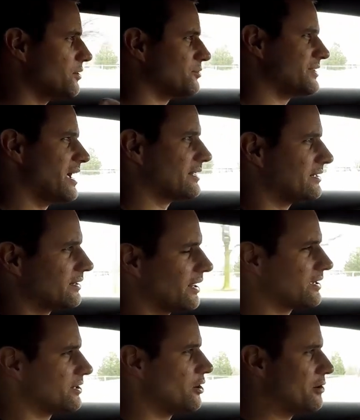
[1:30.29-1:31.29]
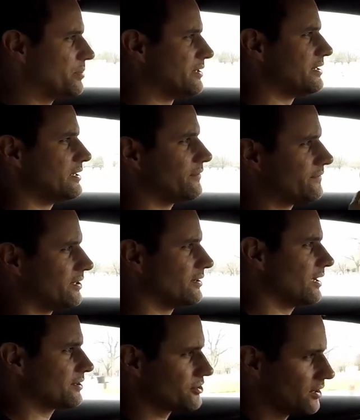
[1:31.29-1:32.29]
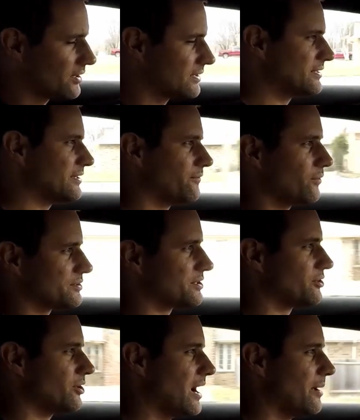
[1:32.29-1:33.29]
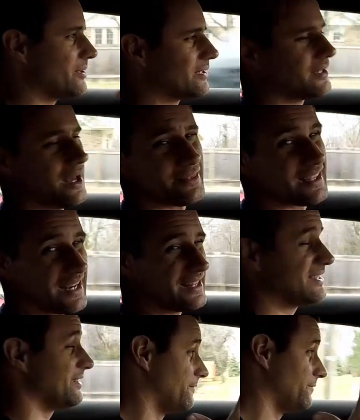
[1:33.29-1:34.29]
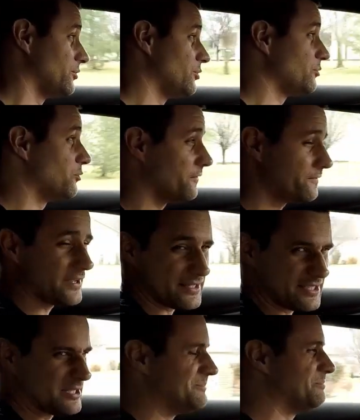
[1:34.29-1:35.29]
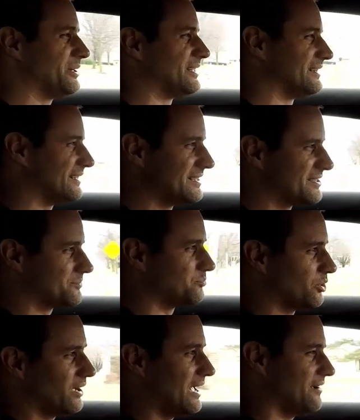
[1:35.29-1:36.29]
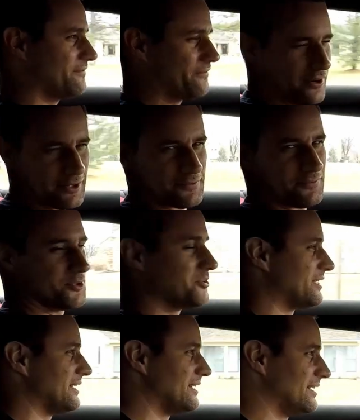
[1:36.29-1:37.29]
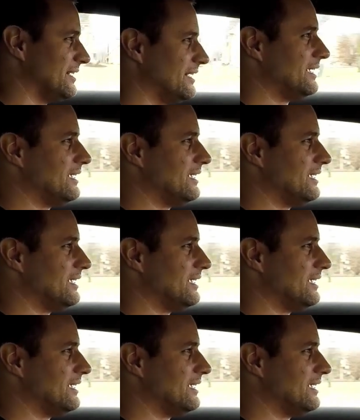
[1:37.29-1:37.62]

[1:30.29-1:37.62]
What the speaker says: It was acting like an open diff. The electronic diff wasn't grabbing. Not that I think fluid will fix it, but at least we'll have fresh fluid in it.